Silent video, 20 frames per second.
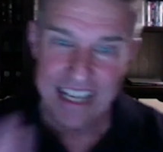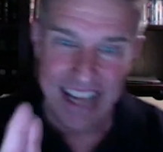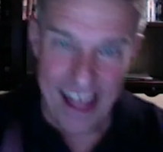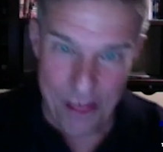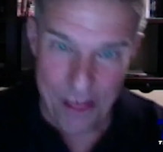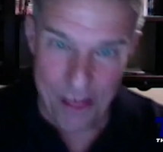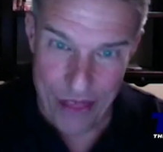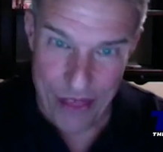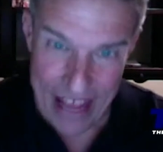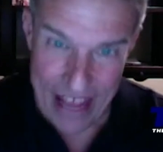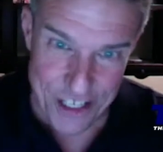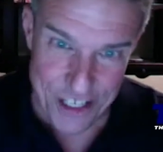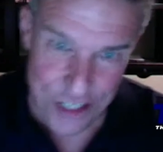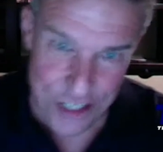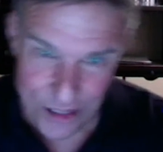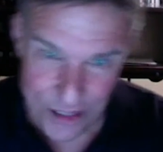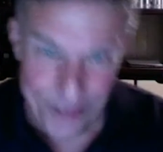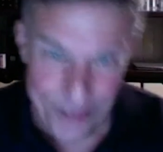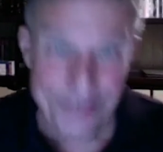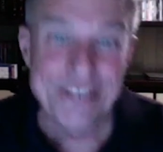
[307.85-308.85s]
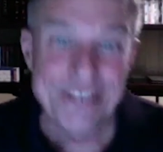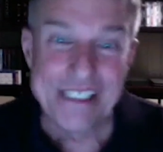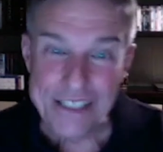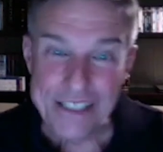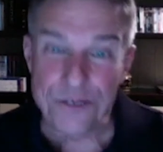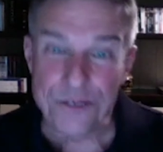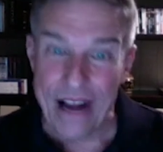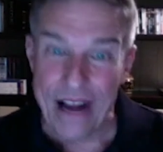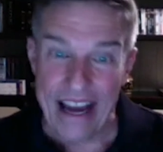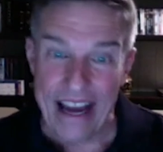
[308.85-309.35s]
then you
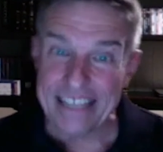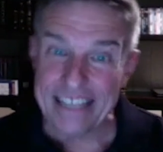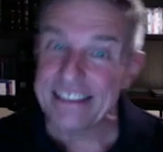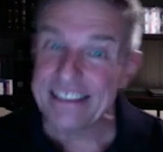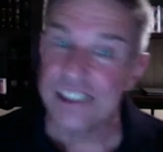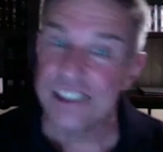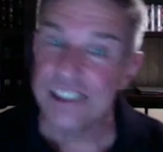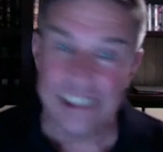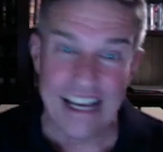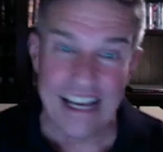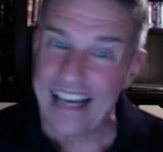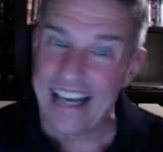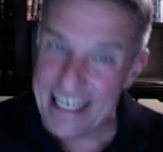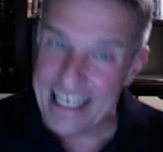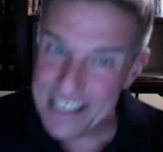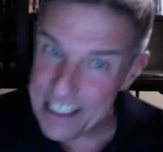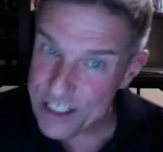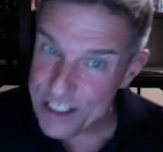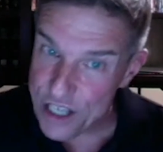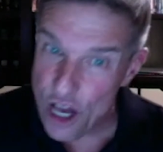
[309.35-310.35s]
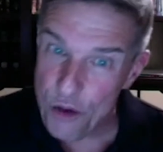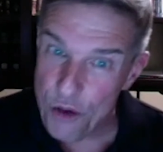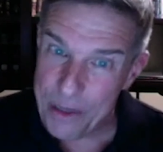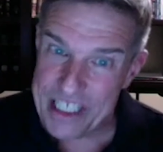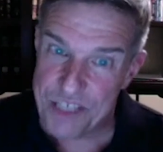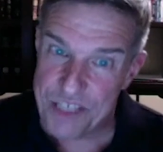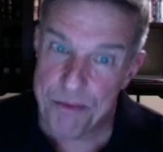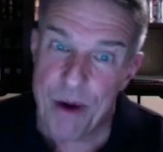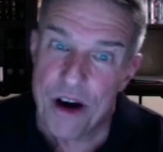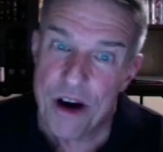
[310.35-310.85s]
right? And as it's
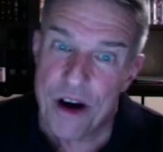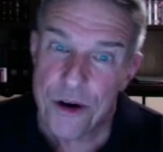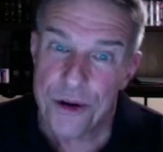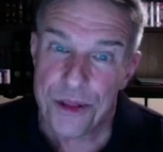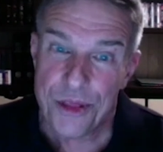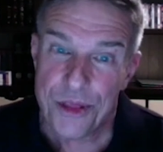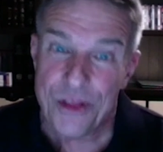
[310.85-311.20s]
always both,